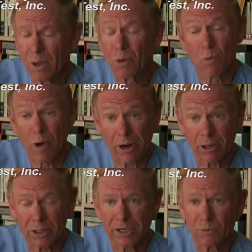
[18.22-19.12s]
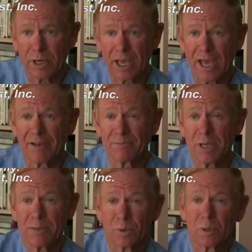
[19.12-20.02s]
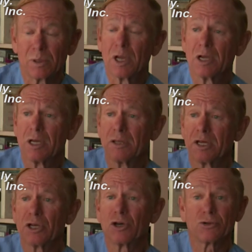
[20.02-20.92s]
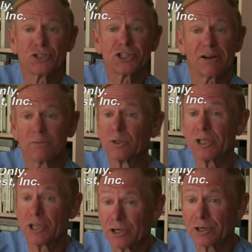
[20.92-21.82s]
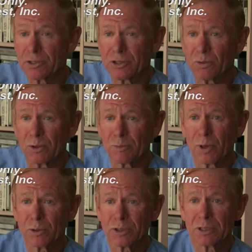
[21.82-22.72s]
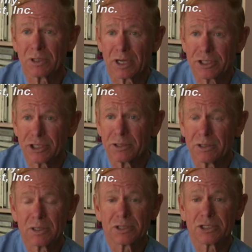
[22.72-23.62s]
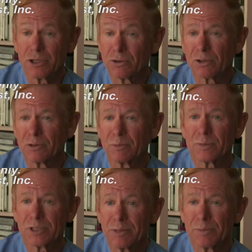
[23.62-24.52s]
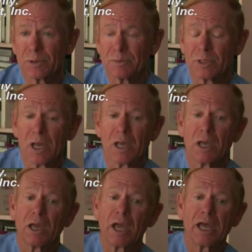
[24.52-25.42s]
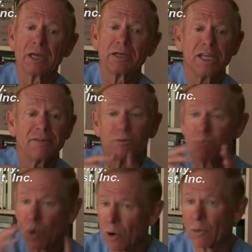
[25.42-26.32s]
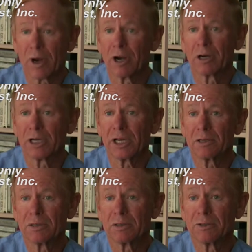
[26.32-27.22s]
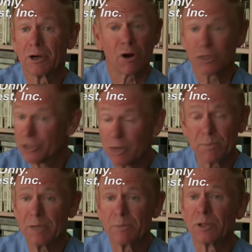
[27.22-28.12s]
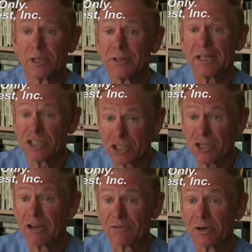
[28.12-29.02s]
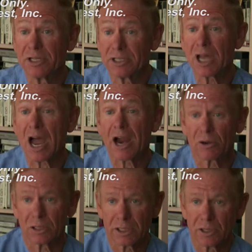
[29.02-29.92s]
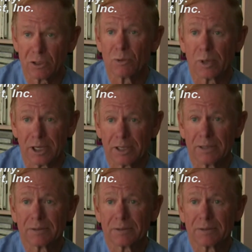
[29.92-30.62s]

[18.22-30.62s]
Rarely we have people that go several years with post-concussion syndrome symptoms, and even more rarely, there are some people that they just never entirely go away.